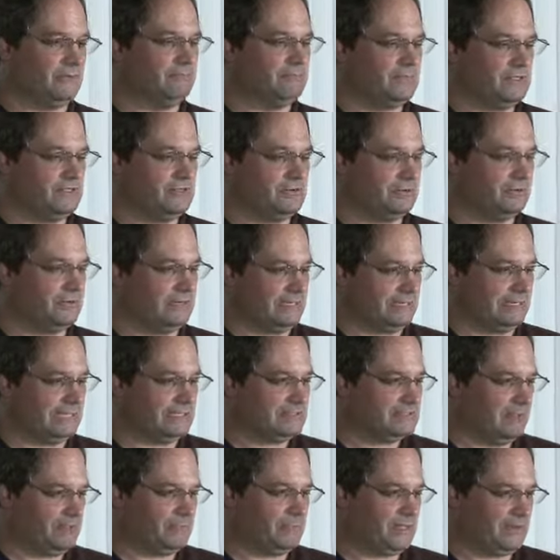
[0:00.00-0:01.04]
you're going to get
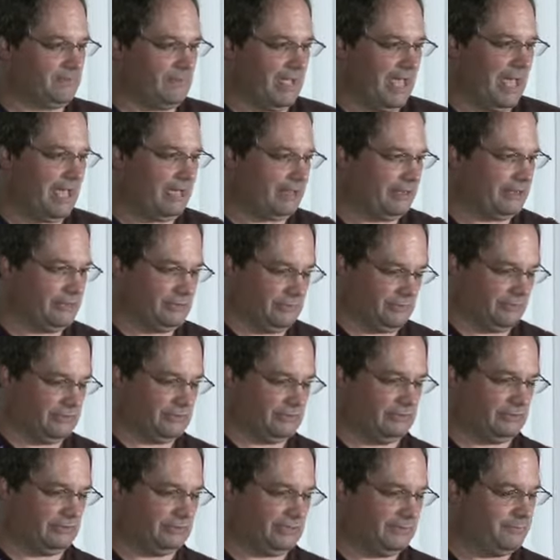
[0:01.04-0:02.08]
something back, and you can
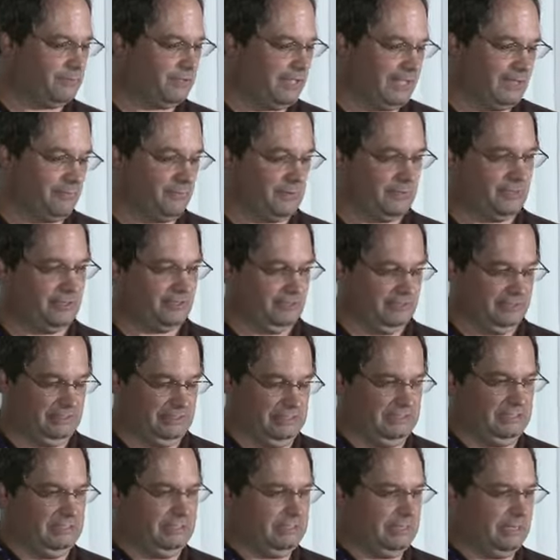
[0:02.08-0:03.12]
certainly play with it
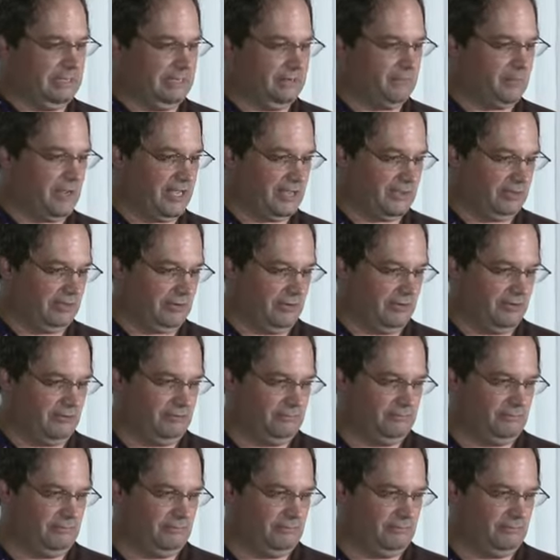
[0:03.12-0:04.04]
and make your